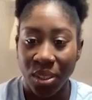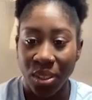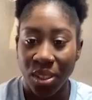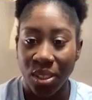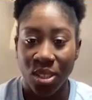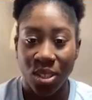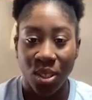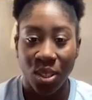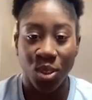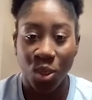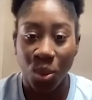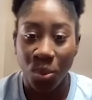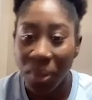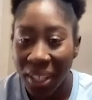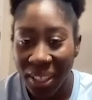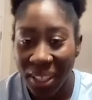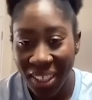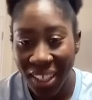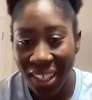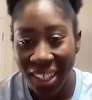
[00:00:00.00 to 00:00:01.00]
social
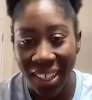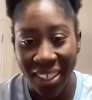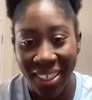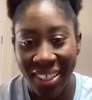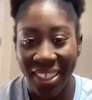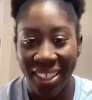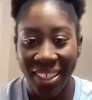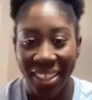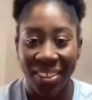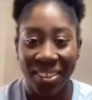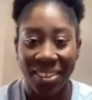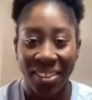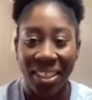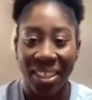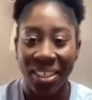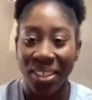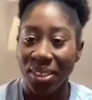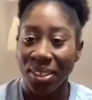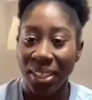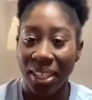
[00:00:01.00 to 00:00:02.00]
media, in
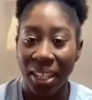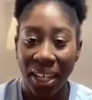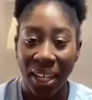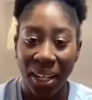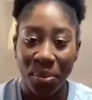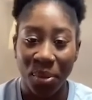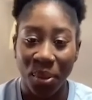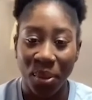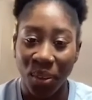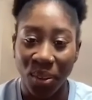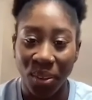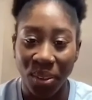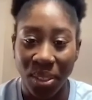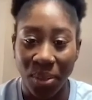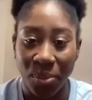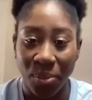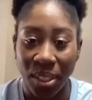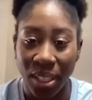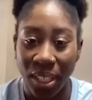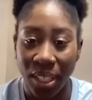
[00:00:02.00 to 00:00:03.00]
your DM or
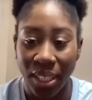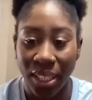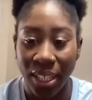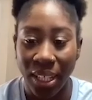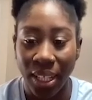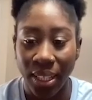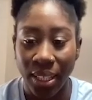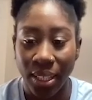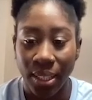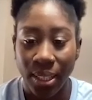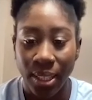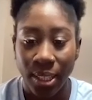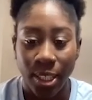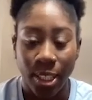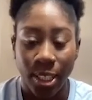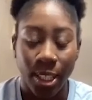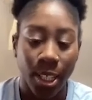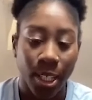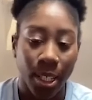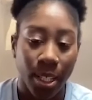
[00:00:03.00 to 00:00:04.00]
something like that.
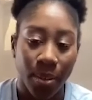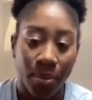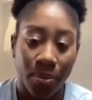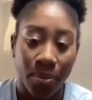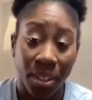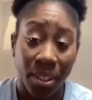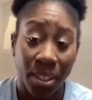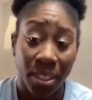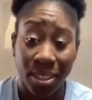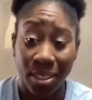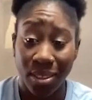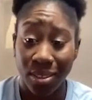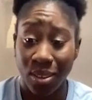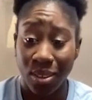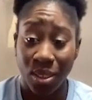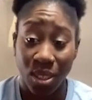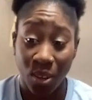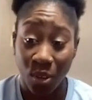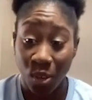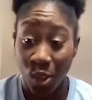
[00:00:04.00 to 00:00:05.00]
And this
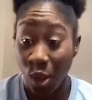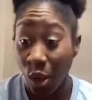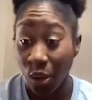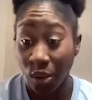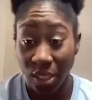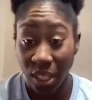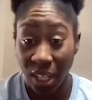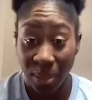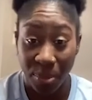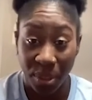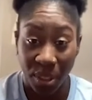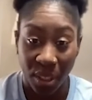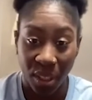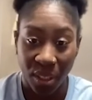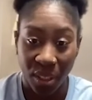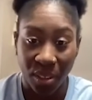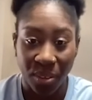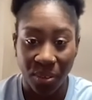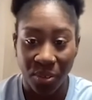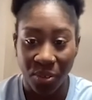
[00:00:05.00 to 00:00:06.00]
is a long time
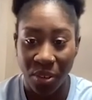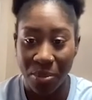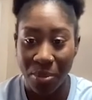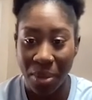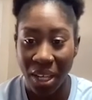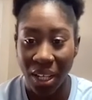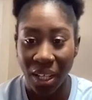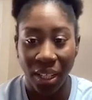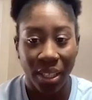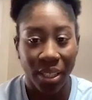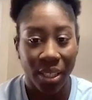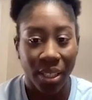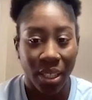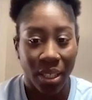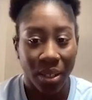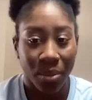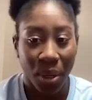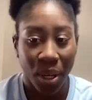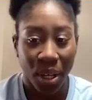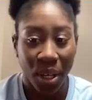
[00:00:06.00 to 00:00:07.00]
ago for me
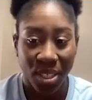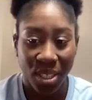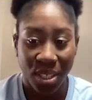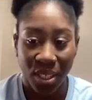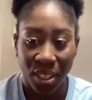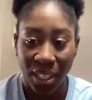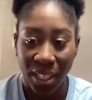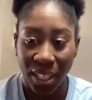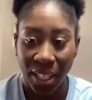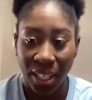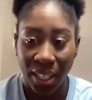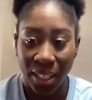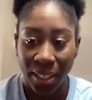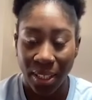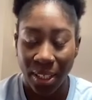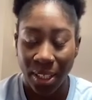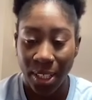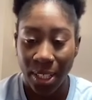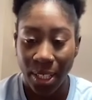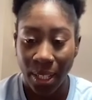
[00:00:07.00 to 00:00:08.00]
personally.
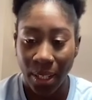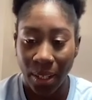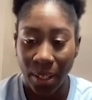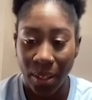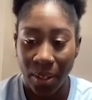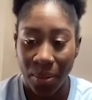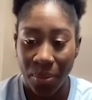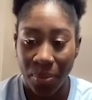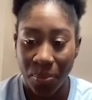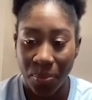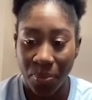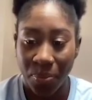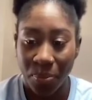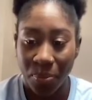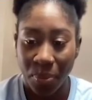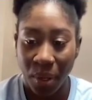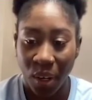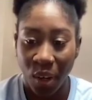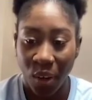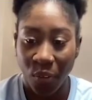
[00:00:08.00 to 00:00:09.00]

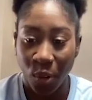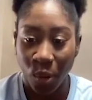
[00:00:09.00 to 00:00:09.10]
But of